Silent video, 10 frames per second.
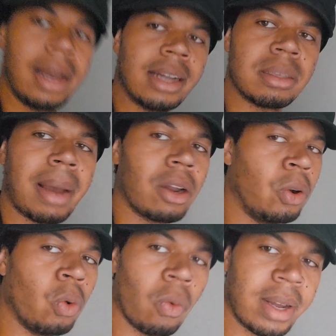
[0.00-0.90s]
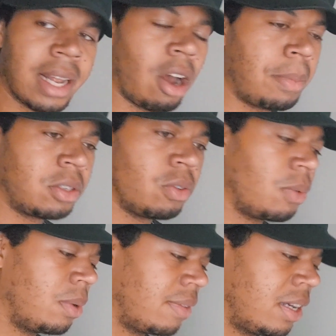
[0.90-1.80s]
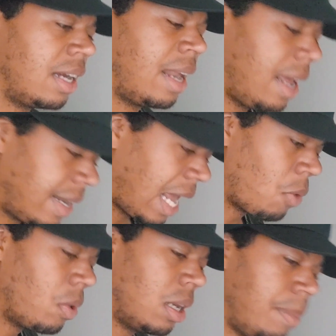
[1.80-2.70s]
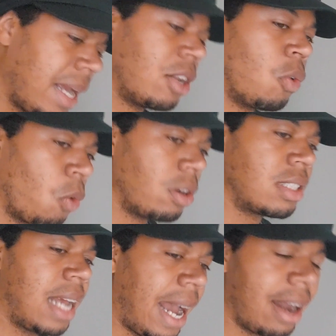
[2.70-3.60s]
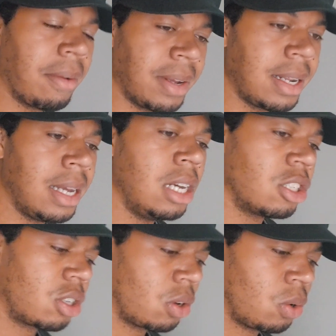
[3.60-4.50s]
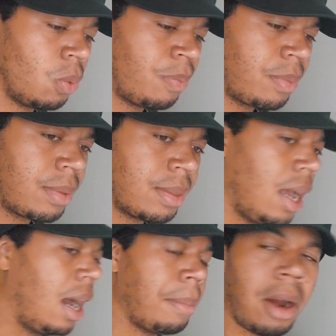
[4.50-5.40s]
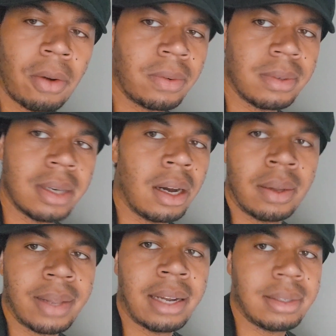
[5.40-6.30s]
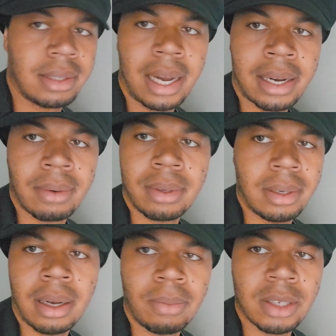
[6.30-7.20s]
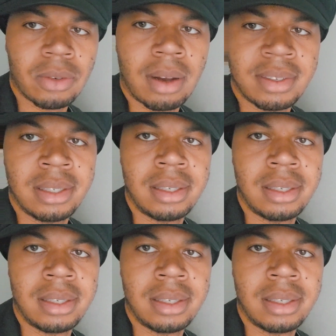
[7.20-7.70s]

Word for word: It doesn't matter who or what that opportunity would have done. They would have made the worst out of it. So, nah, nah, not, like, none whatsoever.